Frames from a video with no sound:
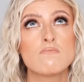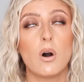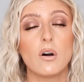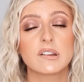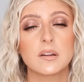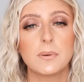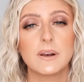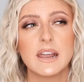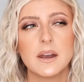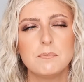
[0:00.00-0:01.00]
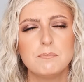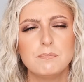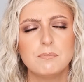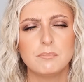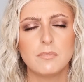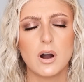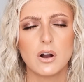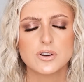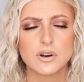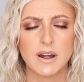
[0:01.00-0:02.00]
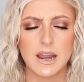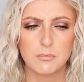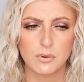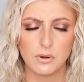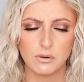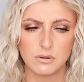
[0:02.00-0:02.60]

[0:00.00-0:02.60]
possibly in March or April,